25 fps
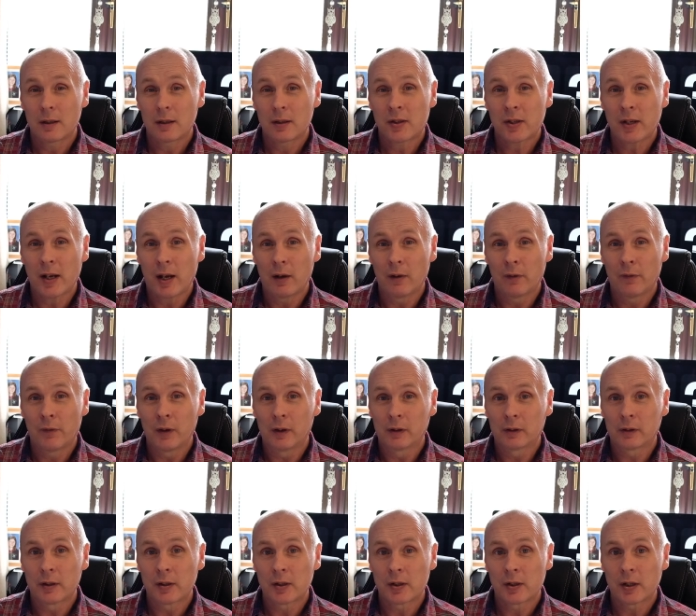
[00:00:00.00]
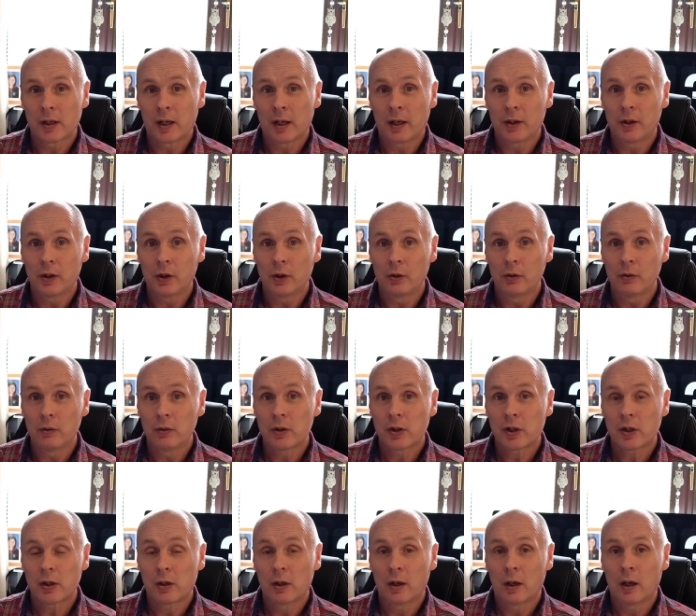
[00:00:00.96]
set of filters I used
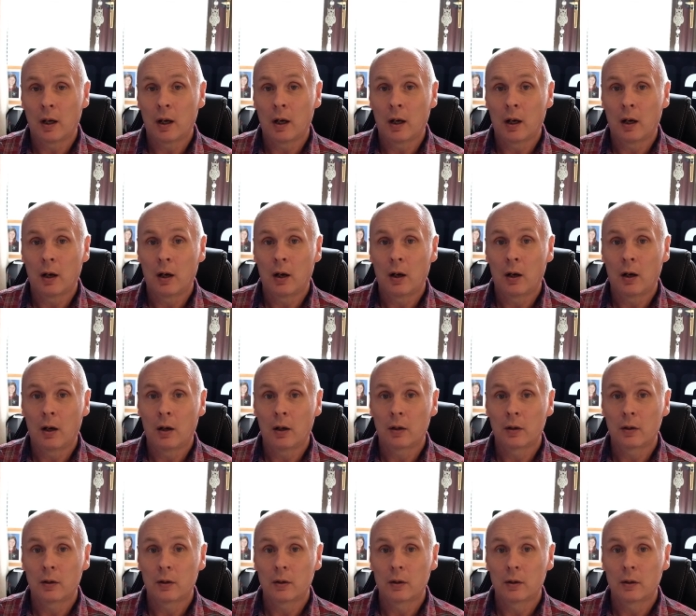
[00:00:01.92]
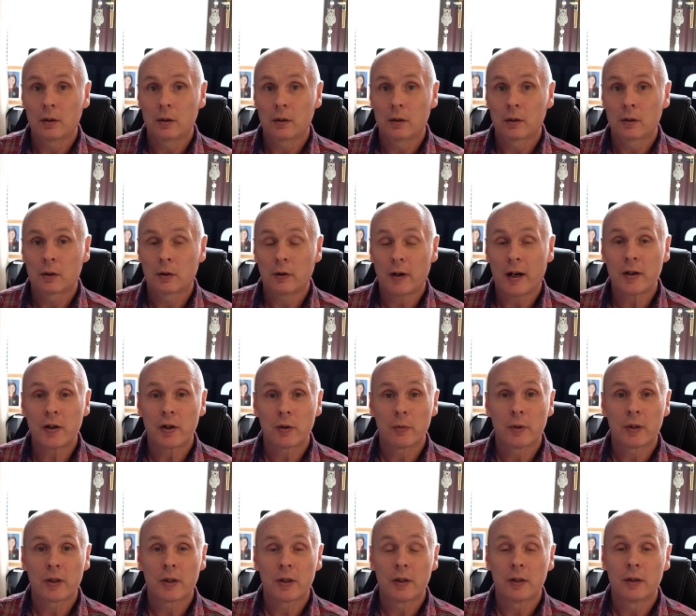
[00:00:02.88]
are
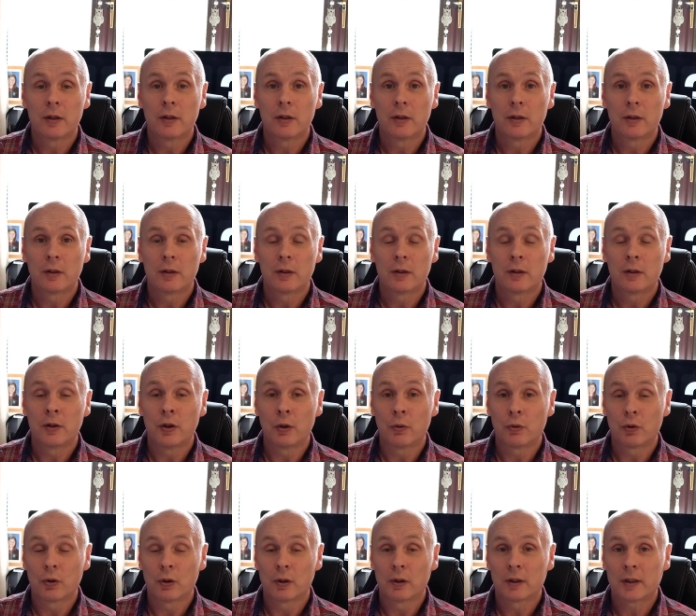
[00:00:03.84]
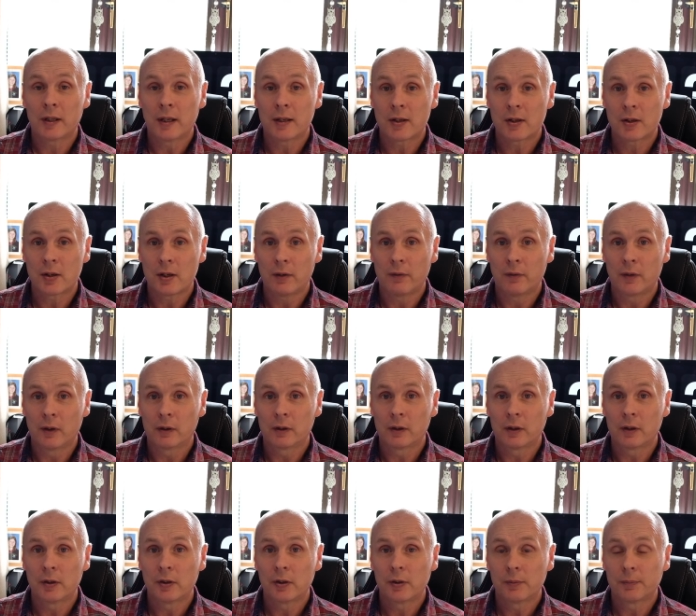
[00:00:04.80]
graduated neutral density
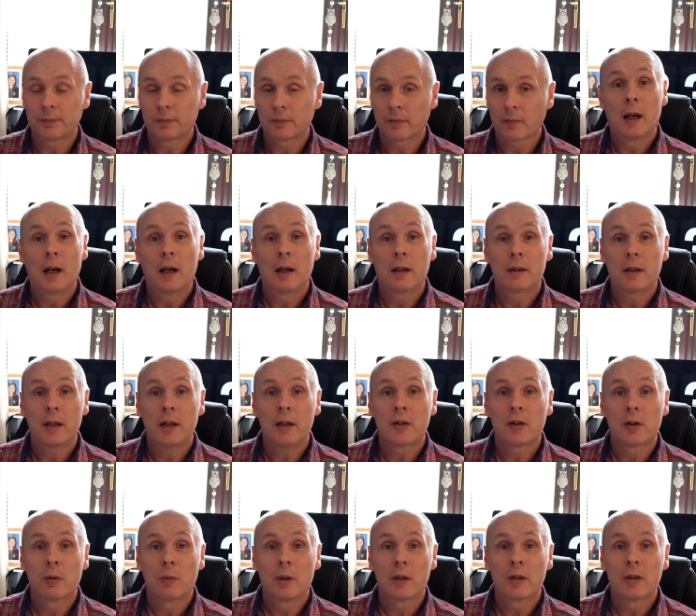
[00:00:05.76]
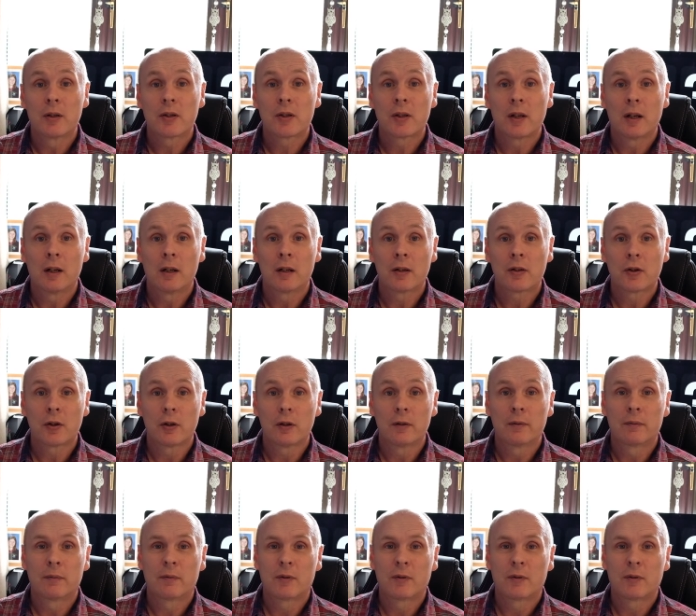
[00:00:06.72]
filters and these are ones that are sort of